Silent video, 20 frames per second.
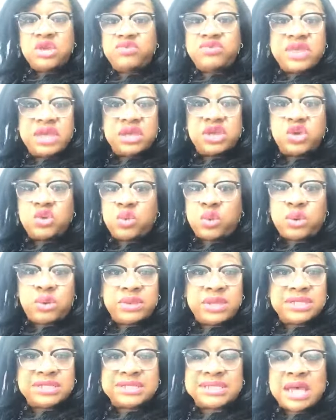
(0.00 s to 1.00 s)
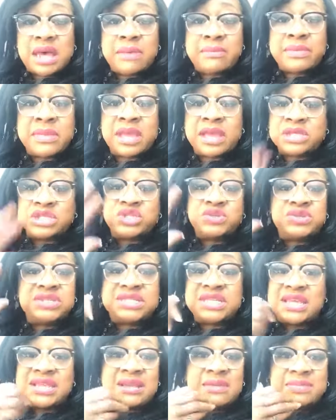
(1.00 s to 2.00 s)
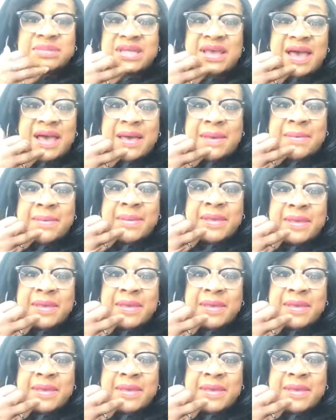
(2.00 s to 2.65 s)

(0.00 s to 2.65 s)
think you ruling something because you sitting up top.